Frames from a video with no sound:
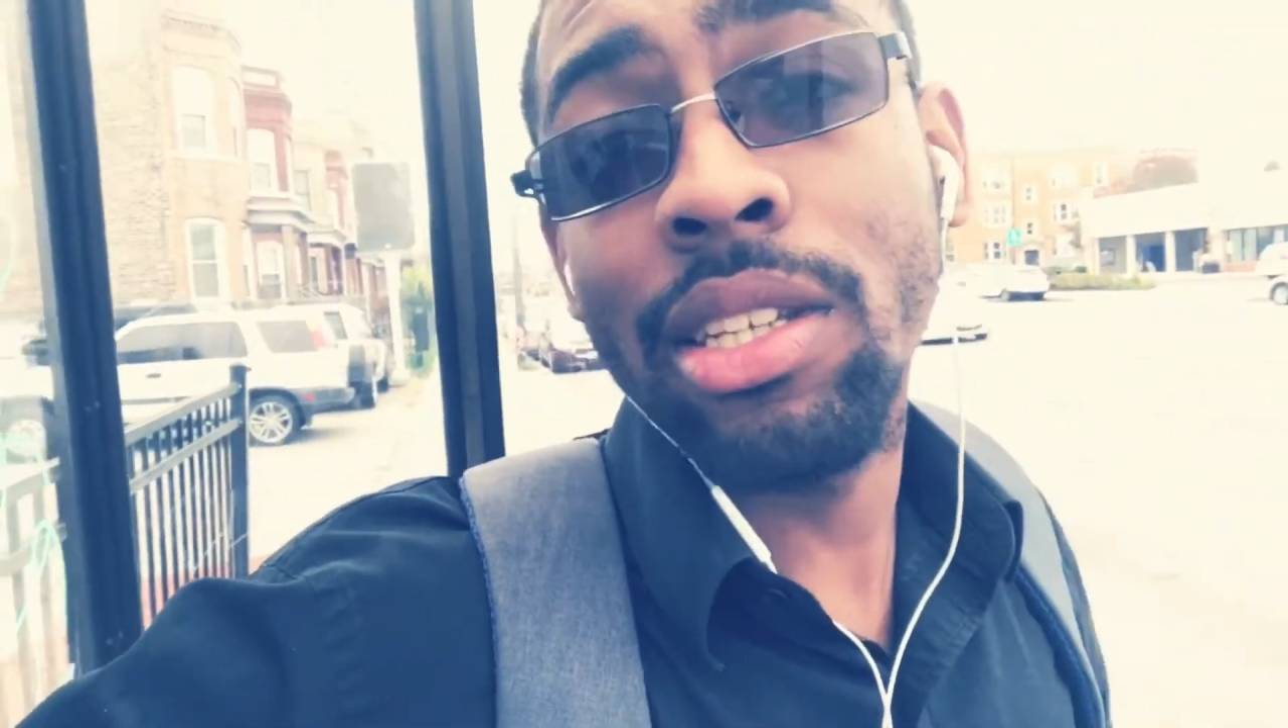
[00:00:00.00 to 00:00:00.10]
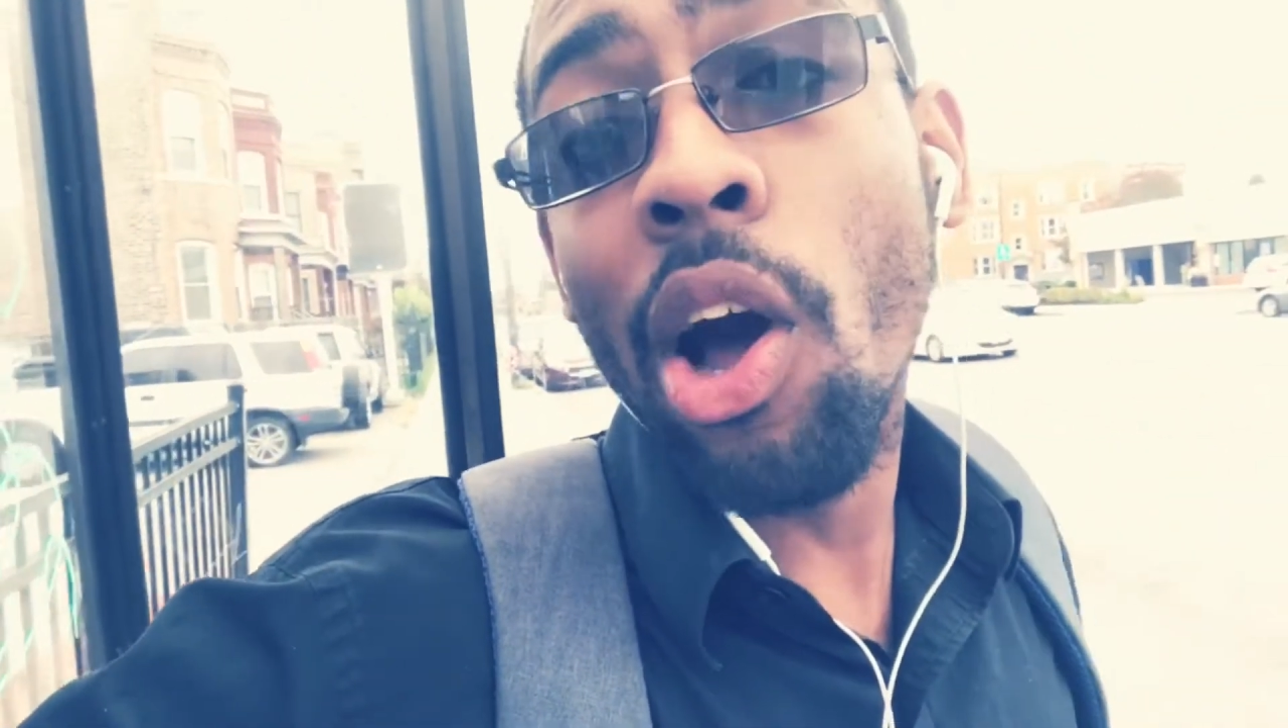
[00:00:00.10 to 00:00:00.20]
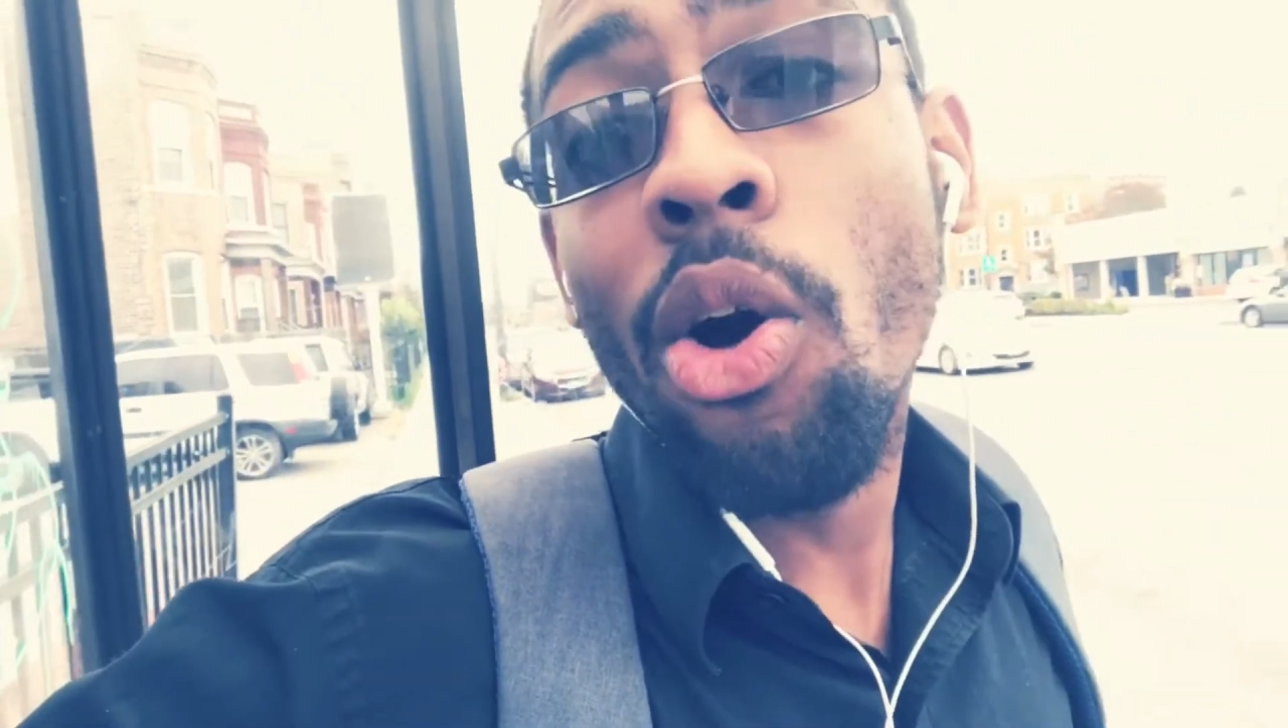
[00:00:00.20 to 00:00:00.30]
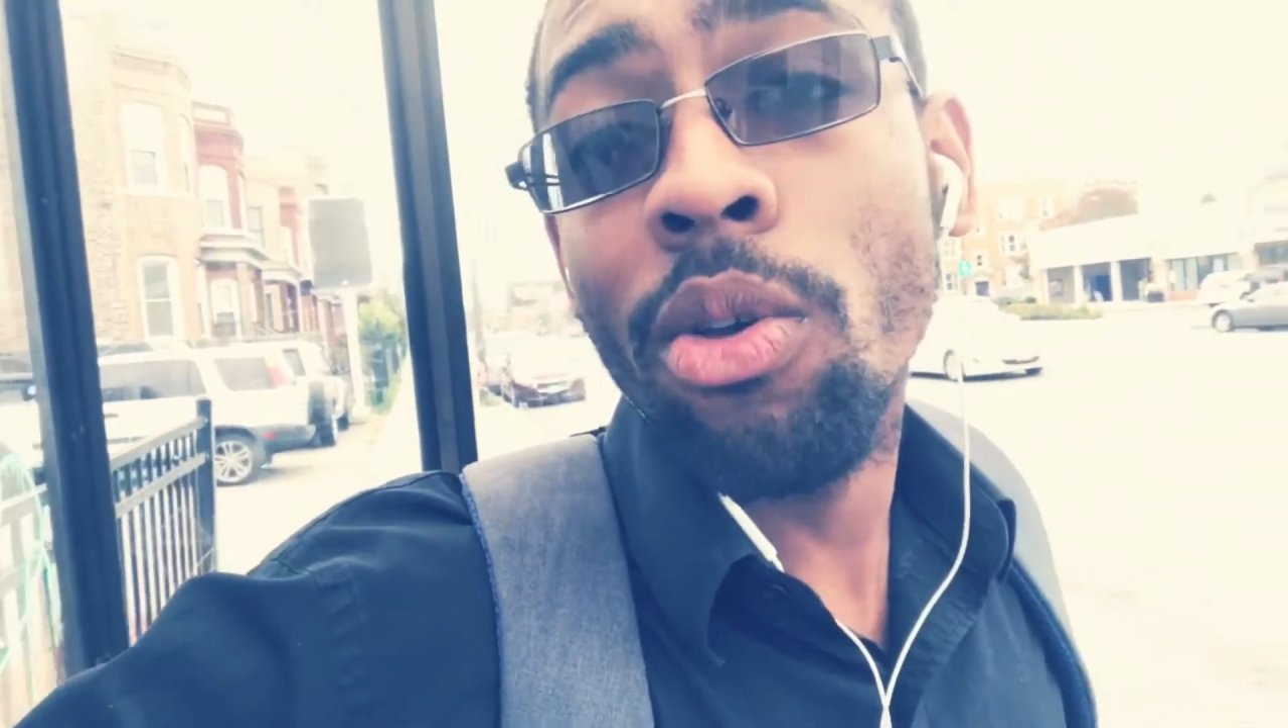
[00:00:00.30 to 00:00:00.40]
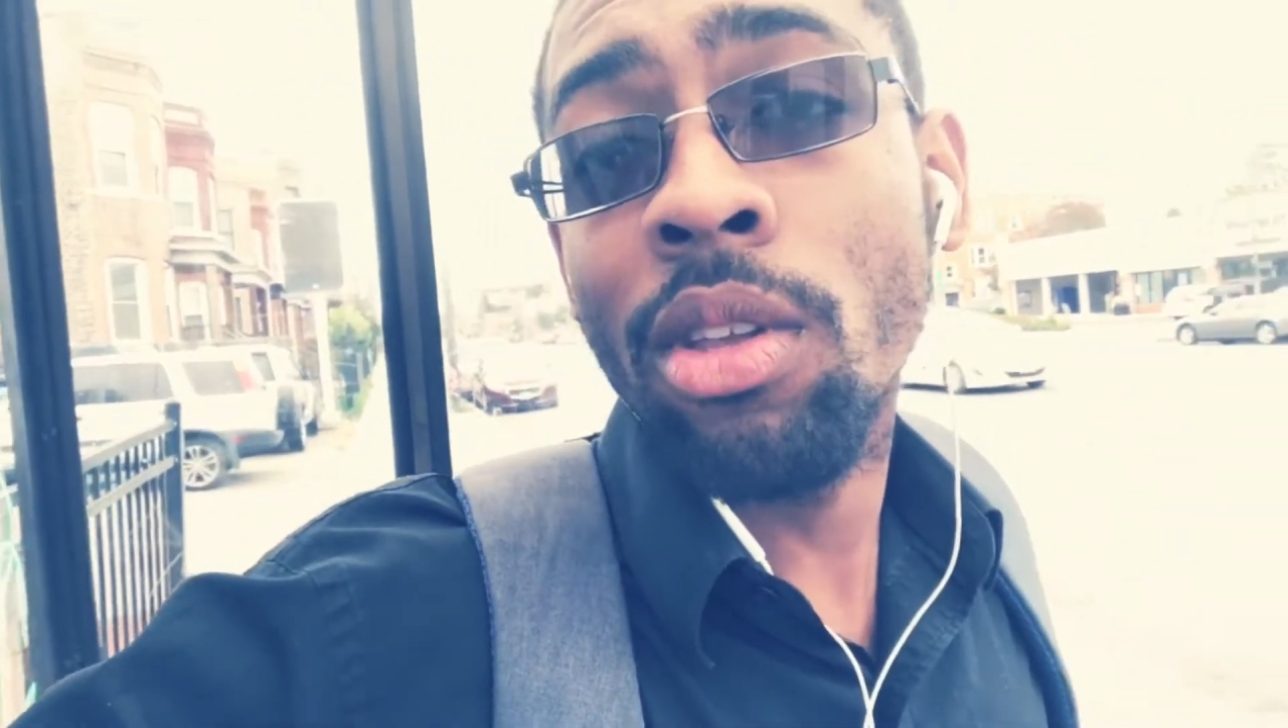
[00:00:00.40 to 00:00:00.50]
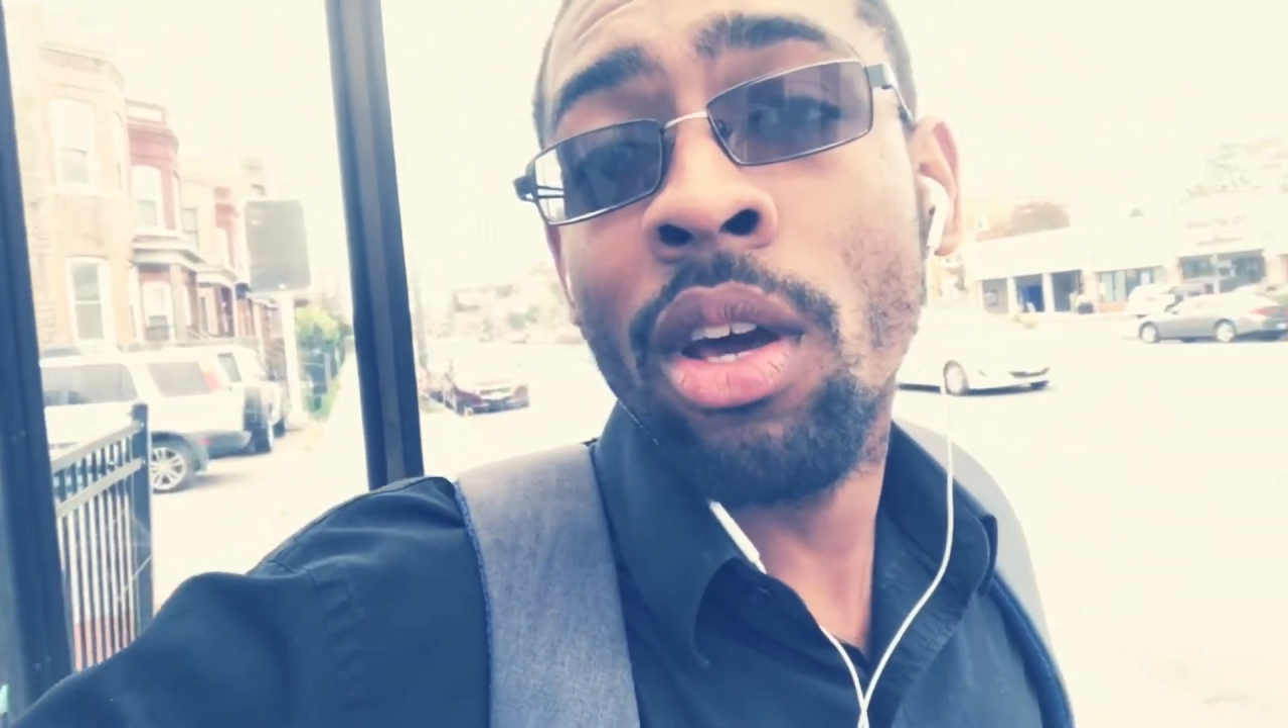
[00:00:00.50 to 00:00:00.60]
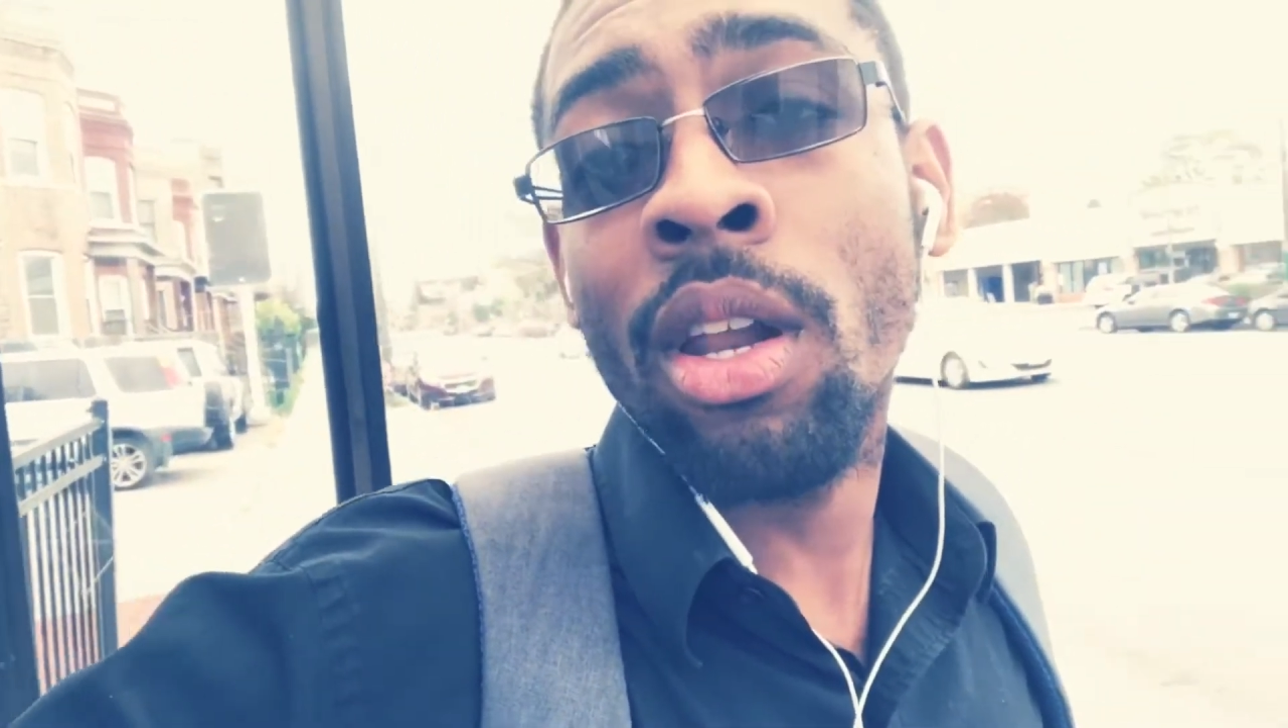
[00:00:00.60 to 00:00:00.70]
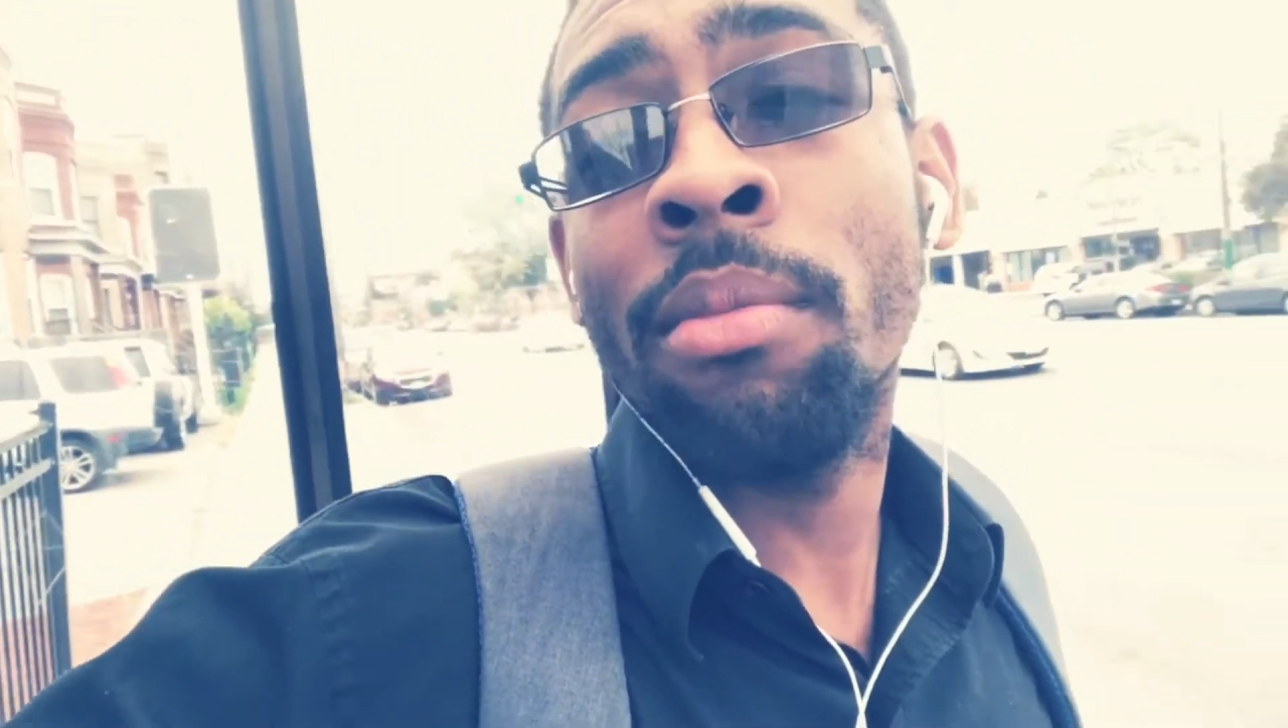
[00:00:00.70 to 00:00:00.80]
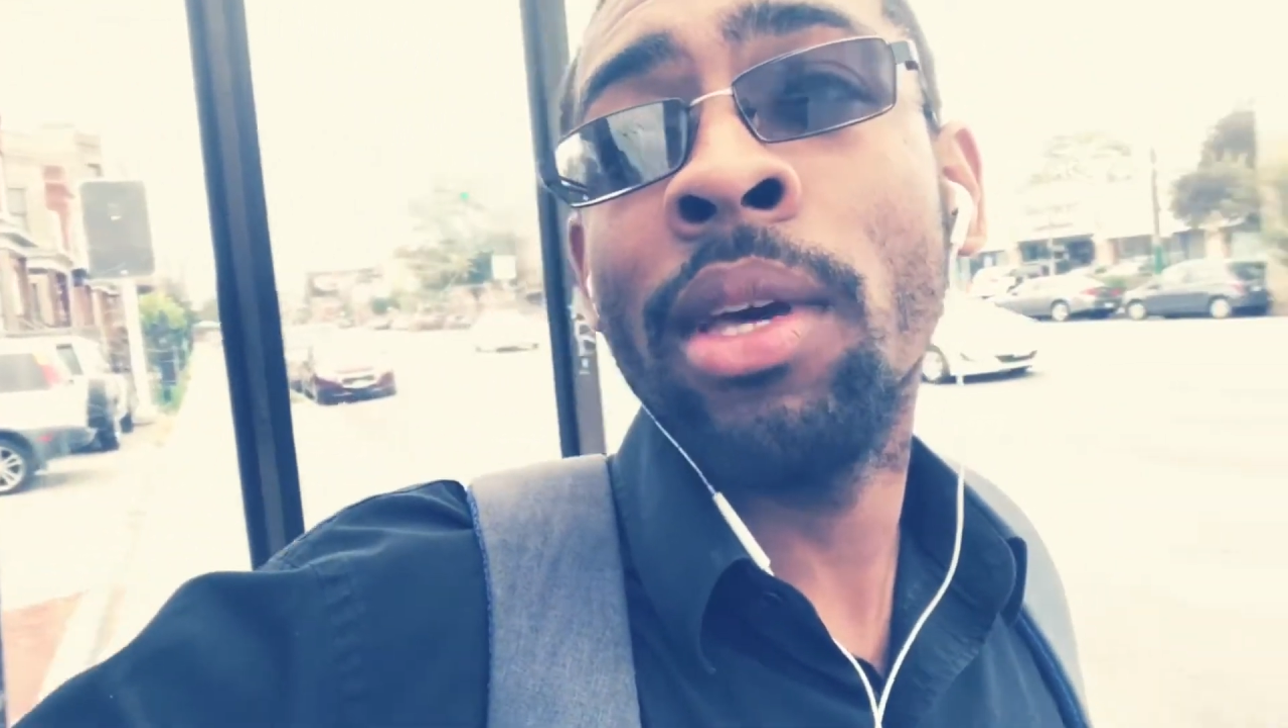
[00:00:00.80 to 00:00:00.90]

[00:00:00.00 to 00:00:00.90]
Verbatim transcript: go. You know what I